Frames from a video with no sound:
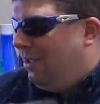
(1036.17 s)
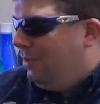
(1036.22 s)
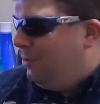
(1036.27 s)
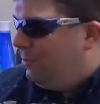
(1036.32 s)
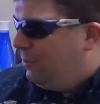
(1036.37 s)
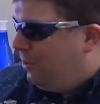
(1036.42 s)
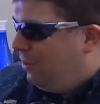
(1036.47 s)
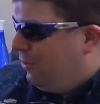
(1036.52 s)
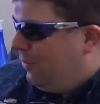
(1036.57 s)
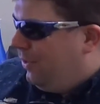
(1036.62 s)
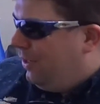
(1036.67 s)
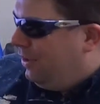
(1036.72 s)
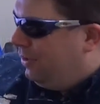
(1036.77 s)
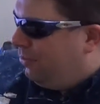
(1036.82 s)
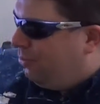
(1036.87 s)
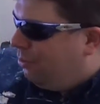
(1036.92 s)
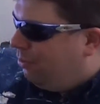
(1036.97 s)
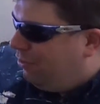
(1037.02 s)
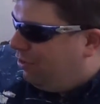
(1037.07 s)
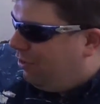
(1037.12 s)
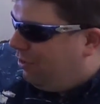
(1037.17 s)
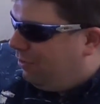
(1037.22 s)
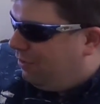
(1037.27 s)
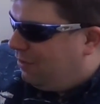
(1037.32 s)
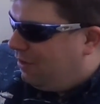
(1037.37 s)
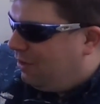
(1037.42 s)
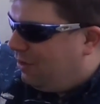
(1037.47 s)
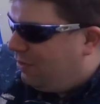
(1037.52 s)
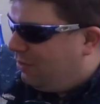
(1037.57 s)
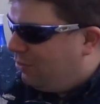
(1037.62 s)
So then, of course, you can
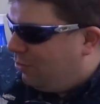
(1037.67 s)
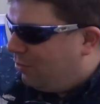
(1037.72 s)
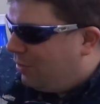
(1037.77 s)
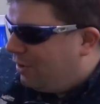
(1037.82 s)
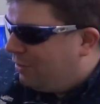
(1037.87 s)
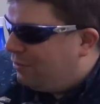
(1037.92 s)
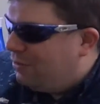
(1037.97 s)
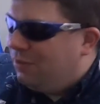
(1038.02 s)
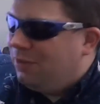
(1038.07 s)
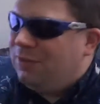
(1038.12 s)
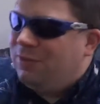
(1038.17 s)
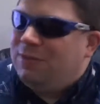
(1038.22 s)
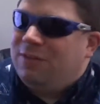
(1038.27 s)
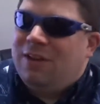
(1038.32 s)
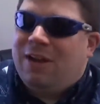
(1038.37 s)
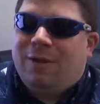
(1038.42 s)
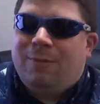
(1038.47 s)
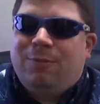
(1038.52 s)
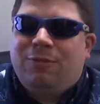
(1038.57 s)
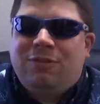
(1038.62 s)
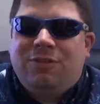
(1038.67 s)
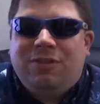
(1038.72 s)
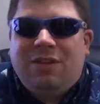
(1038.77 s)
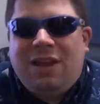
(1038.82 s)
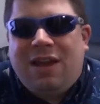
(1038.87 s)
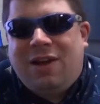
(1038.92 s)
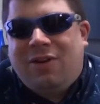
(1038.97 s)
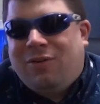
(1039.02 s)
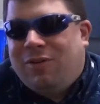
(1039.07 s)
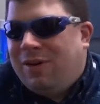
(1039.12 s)
send the rest to the subs.
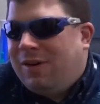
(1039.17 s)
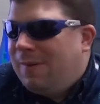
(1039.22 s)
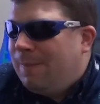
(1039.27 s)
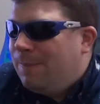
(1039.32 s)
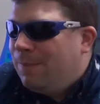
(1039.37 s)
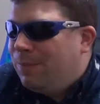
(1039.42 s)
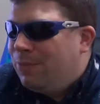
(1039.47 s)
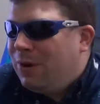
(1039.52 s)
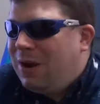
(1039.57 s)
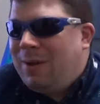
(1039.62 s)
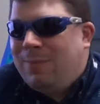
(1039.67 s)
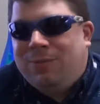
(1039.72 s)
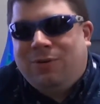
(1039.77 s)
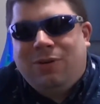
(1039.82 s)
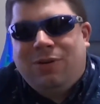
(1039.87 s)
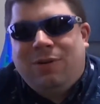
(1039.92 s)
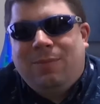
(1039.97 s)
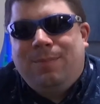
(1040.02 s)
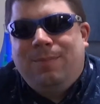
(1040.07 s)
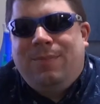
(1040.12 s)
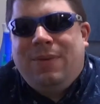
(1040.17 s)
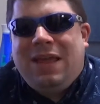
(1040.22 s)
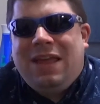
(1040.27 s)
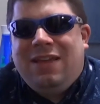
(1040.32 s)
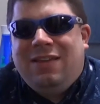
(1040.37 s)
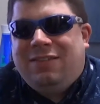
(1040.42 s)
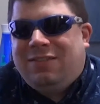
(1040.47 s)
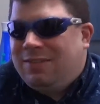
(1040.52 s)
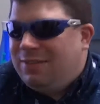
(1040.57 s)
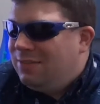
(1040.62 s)
Now, proper
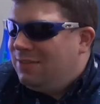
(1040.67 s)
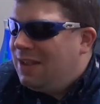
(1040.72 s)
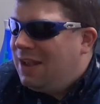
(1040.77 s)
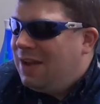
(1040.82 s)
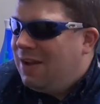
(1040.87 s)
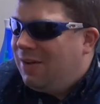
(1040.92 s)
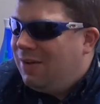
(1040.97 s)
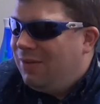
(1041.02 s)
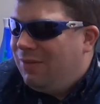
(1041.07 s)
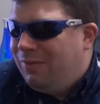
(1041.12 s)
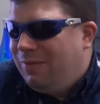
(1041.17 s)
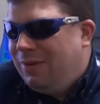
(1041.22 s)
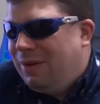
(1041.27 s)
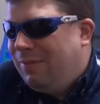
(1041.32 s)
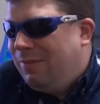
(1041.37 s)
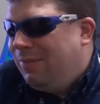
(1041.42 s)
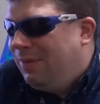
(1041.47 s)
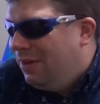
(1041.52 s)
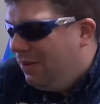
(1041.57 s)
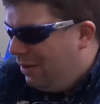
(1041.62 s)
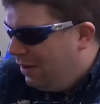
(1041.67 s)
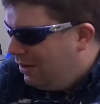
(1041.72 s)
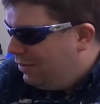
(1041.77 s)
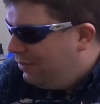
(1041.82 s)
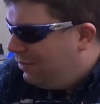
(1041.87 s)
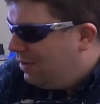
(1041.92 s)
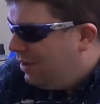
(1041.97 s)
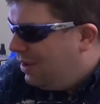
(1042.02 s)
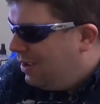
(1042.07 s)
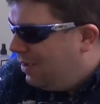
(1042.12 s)
bass down, I'd
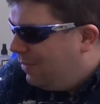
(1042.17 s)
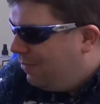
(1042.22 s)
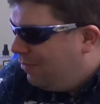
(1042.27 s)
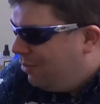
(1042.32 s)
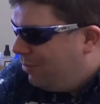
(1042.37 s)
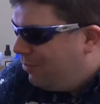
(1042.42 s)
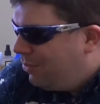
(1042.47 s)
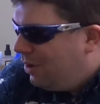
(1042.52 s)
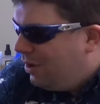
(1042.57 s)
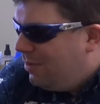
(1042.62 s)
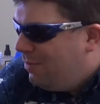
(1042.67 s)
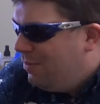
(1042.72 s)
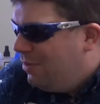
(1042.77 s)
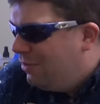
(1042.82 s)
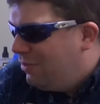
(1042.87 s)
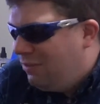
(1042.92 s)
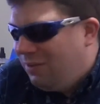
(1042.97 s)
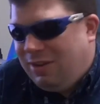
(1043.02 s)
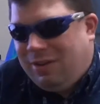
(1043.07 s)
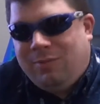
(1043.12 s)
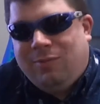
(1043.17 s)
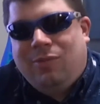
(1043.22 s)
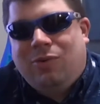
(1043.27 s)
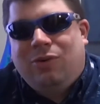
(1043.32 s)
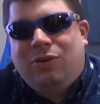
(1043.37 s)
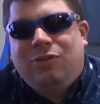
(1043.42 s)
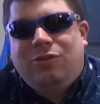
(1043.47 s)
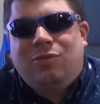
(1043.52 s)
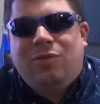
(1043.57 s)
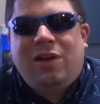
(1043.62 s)
say I'm probably missing
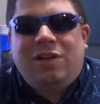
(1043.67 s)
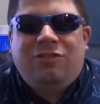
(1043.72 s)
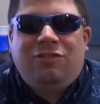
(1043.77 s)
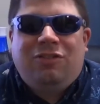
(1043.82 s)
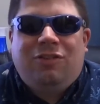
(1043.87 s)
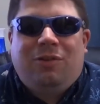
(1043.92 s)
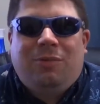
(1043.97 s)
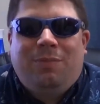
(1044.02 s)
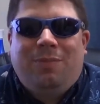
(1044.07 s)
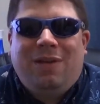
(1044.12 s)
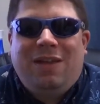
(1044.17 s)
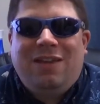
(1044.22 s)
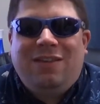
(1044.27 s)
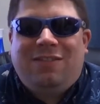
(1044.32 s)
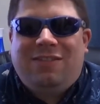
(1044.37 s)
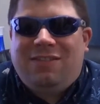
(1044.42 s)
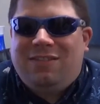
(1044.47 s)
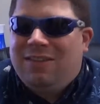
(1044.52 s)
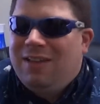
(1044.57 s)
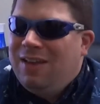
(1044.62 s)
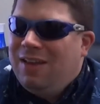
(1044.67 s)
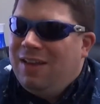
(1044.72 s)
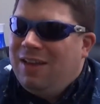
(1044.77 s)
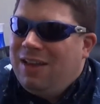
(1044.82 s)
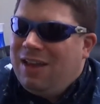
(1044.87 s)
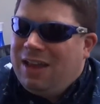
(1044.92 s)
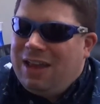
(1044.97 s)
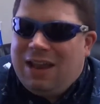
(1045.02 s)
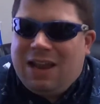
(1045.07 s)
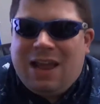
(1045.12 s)
more directional bass,
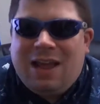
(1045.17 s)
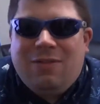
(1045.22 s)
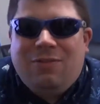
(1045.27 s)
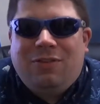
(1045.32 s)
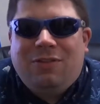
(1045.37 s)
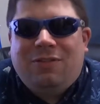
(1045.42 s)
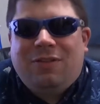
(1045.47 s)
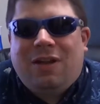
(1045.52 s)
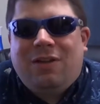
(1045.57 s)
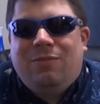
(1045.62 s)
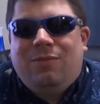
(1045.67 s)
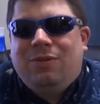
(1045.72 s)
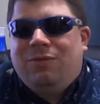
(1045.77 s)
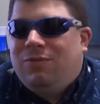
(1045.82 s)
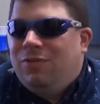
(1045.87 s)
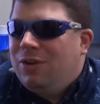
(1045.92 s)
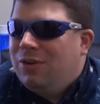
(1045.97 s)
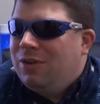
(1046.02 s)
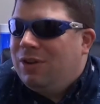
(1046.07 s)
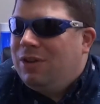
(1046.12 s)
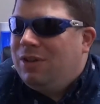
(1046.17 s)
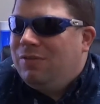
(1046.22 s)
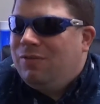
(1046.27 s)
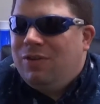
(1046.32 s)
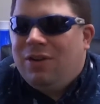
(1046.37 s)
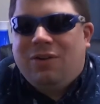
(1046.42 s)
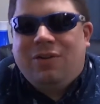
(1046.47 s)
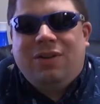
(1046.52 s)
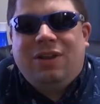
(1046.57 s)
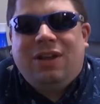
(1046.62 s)
and I've been very,
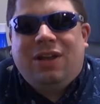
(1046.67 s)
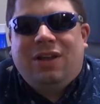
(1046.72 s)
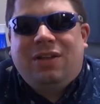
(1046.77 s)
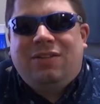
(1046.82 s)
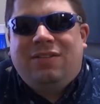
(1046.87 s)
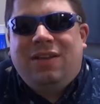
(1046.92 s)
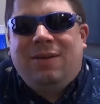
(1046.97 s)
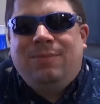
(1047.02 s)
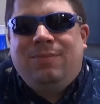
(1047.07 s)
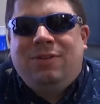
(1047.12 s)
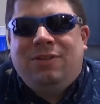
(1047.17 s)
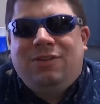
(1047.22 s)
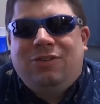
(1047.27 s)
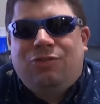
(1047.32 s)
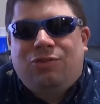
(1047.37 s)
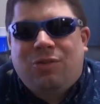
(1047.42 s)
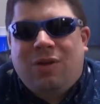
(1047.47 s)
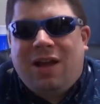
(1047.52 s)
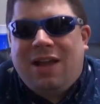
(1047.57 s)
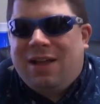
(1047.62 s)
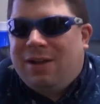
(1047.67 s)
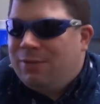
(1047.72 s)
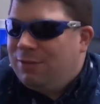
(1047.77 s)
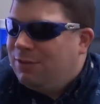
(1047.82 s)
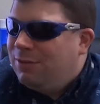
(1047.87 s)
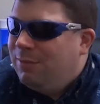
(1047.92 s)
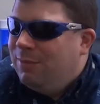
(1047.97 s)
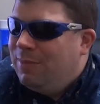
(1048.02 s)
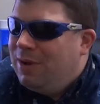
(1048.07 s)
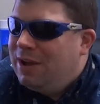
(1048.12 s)
very tempted to try out
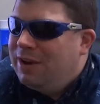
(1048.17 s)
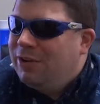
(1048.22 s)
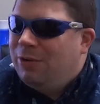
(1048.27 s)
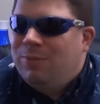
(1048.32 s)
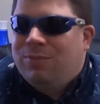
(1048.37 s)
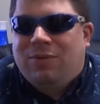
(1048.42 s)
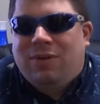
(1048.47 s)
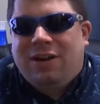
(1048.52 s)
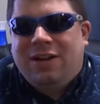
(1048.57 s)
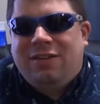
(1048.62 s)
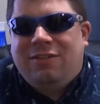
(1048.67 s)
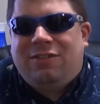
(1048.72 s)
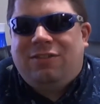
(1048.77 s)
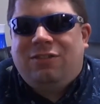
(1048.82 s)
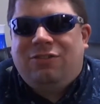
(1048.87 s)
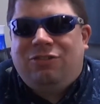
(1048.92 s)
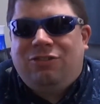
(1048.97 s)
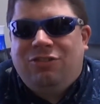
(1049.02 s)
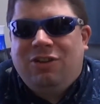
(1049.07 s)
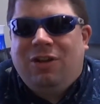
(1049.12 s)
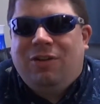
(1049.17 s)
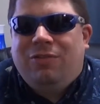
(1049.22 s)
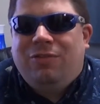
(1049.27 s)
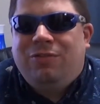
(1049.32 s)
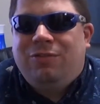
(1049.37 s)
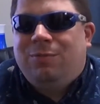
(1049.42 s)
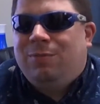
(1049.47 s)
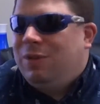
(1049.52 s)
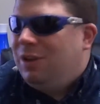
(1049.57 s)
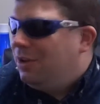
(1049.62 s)
some monoprice shelf
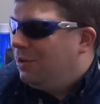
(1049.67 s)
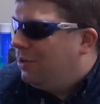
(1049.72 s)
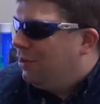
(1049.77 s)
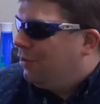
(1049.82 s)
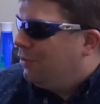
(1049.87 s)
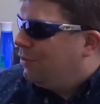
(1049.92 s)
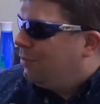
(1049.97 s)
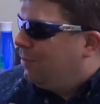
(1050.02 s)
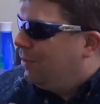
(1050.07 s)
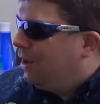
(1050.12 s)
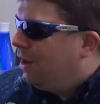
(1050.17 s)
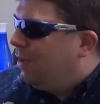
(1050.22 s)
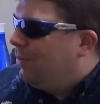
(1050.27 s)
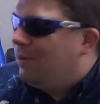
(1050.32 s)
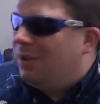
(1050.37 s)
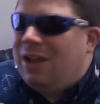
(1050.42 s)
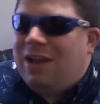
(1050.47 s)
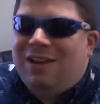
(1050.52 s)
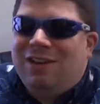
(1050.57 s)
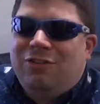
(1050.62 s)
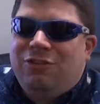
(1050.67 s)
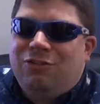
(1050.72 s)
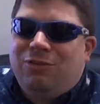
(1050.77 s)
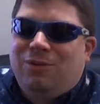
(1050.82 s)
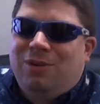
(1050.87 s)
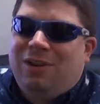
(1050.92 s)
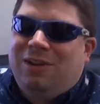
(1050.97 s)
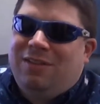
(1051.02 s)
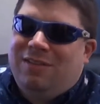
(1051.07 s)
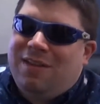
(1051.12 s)
speakers, but I'm kind of
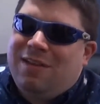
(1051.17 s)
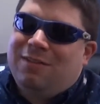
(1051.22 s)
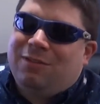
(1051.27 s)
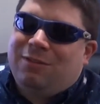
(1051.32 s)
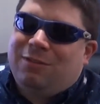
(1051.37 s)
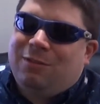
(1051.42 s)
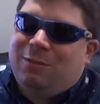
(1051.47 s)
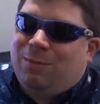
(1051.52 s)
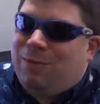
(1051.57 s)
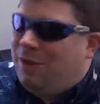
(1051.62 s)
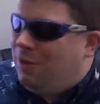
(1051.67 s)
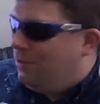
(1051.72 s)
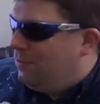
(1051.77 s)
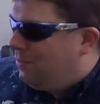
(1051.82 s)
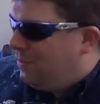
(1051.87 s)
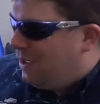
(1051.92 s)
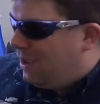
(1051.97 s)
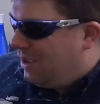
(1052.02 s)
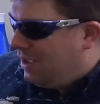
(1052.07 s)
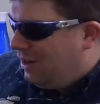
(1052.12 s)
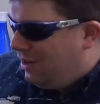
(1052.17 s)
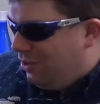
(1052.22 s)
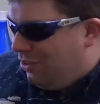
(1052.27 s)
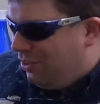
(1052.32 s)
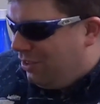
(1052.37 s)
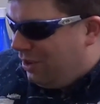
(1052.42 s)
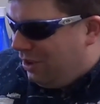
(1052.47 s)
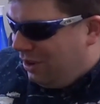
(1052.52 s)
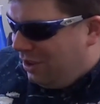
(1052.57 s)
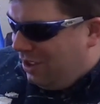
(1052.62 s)
short on desk space for that kind of
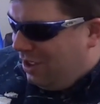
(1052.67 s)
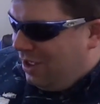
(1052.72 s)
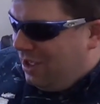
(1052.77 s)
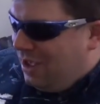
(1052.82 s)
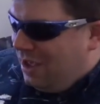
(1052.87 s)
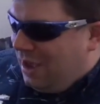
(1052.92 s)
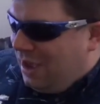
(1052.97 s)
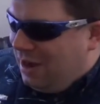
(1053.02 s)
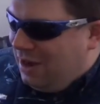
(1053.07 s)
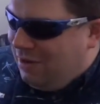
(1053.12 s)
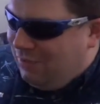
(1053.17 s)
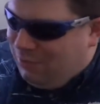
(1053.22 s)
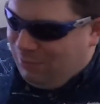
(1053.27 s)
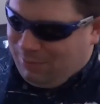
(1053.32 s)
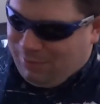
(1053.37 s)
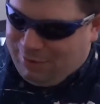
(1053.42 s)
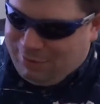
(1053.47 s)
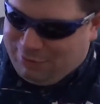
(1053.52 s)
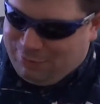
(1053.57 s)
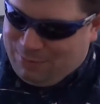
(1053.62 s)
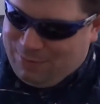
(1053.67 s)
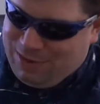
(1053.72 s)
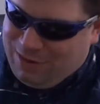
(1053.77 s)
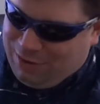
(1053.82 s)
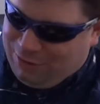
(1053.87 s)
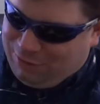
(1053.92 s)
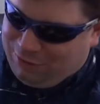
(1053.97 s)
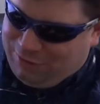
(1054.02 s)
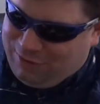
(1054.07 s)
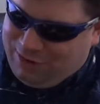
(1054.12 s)
thing. I'd have to buy
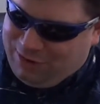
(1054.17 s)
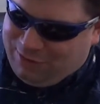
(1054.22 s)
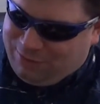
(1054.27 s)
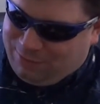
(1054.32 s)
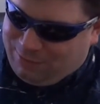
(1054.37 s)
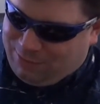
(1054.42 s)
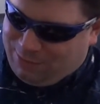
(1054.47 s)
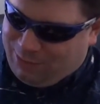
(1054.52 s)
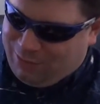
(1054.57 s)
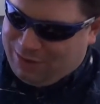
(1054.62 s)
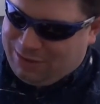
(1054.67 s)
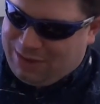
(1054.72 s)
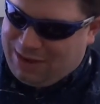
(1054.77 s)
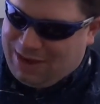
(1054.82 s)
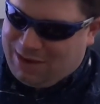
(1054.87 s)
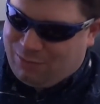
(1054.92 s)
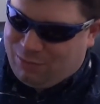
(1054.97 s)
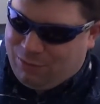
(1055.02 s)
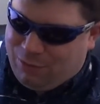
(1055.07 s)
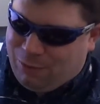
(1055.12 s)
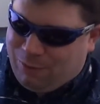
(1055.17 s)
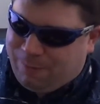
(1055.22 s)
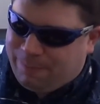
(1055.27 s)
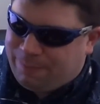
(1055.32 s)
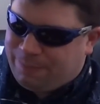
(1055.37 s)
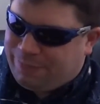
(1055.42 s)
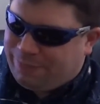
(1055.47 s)
speaker stands if I went that route.